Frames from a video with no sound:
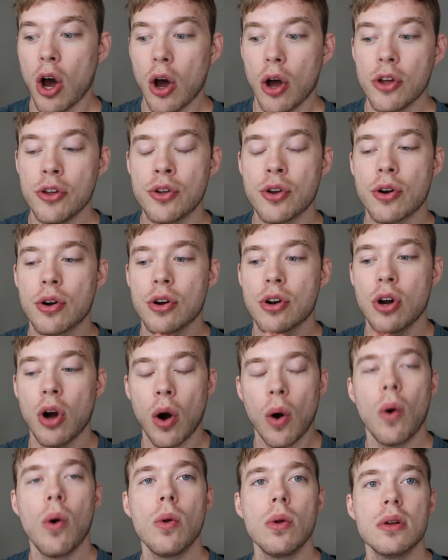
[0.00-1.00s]
your
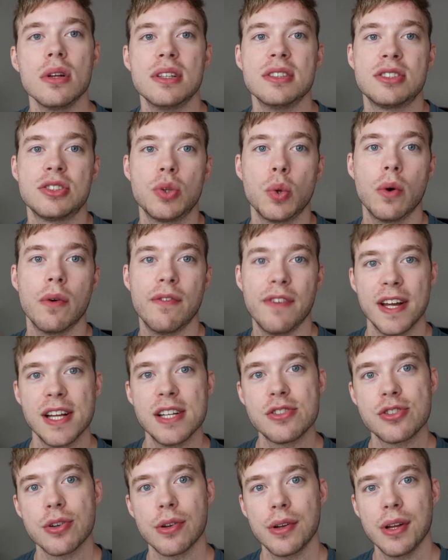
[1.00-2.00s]
goal is to
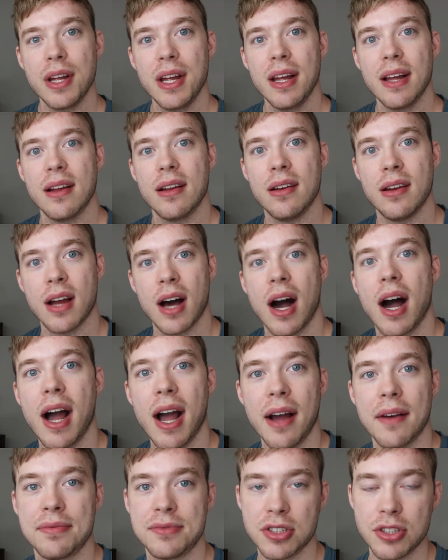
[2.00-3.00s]
eventually not
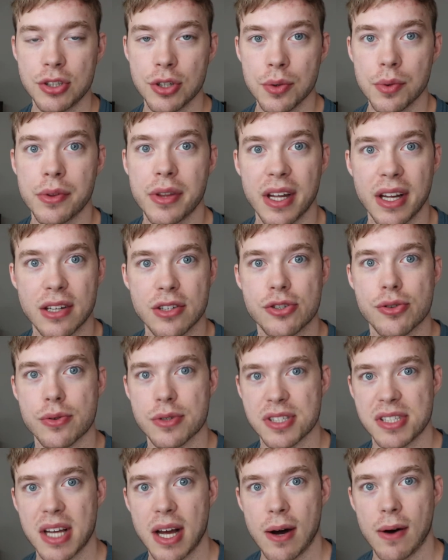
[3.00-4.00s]
have to do things
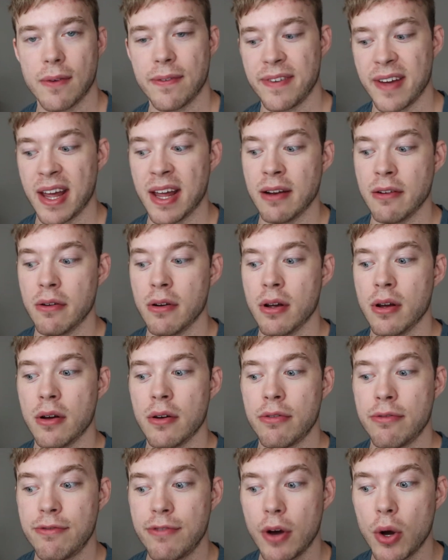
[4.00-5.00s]
yourself
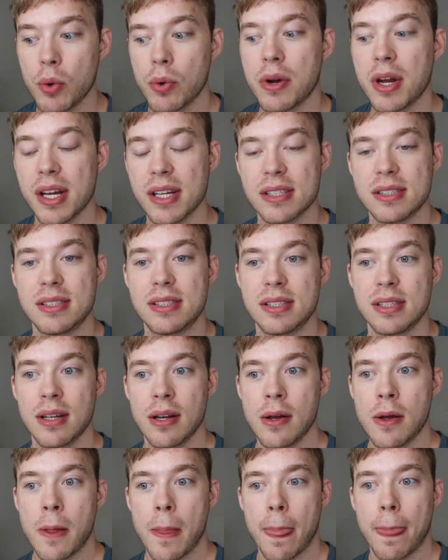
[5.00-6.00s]
and
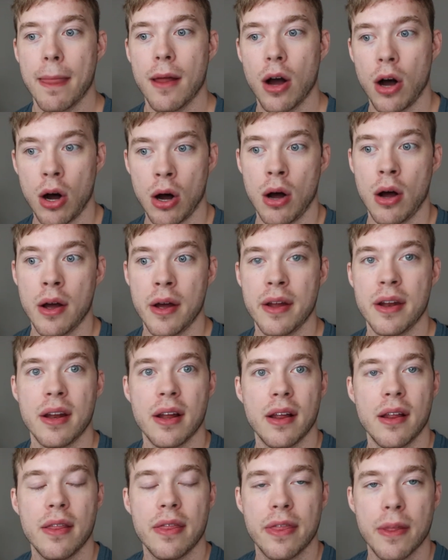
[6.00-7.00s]
focus
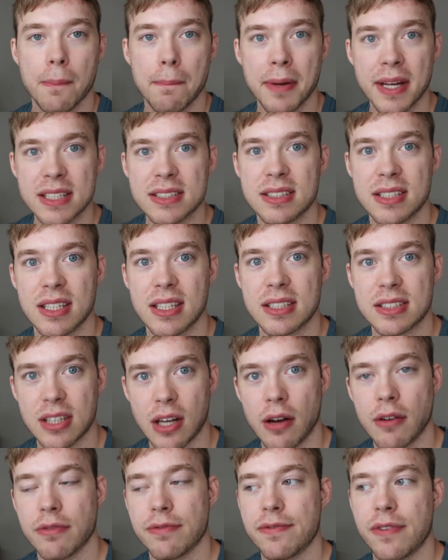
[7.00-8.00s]
on the business
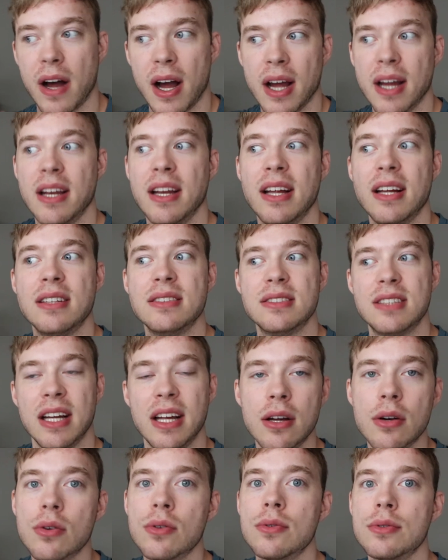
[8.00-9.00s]
of finding
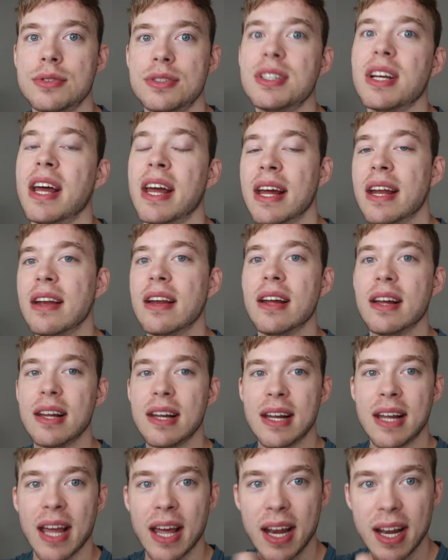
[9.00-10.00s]
deals
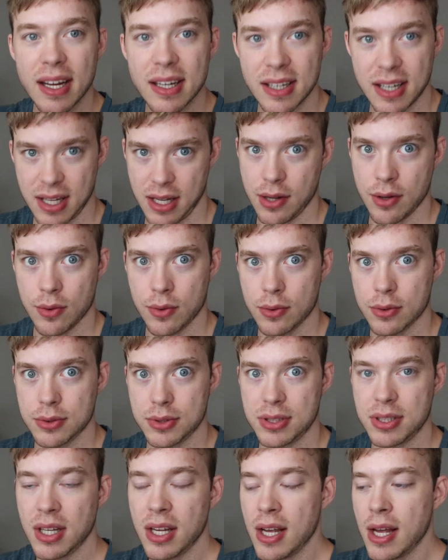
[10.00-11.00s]
and getting
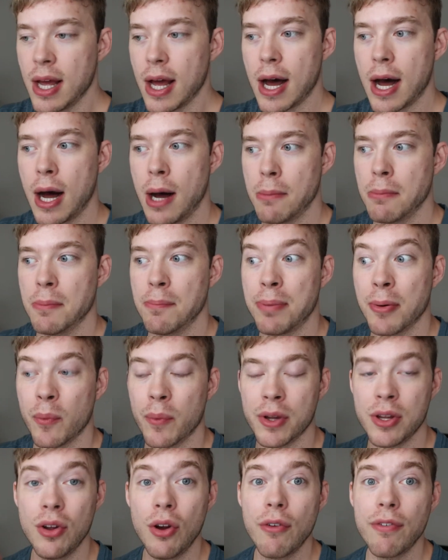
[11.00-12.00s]
deals. But
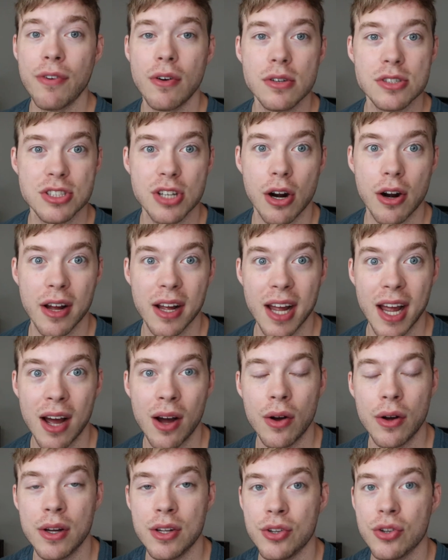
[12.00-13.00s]
when you're first starting
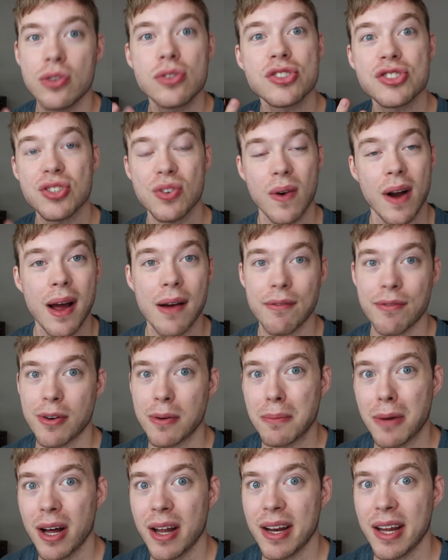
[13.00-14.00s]
out and you're strapped
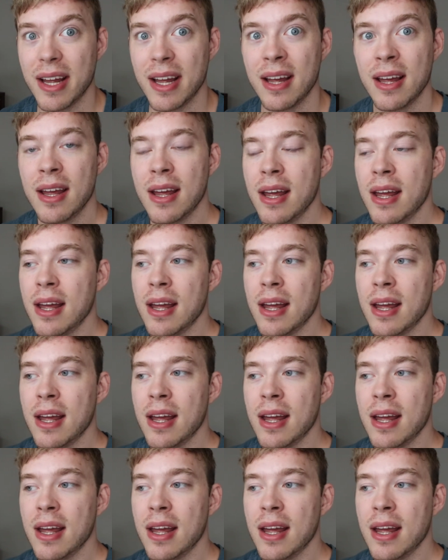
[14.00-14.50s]
for money,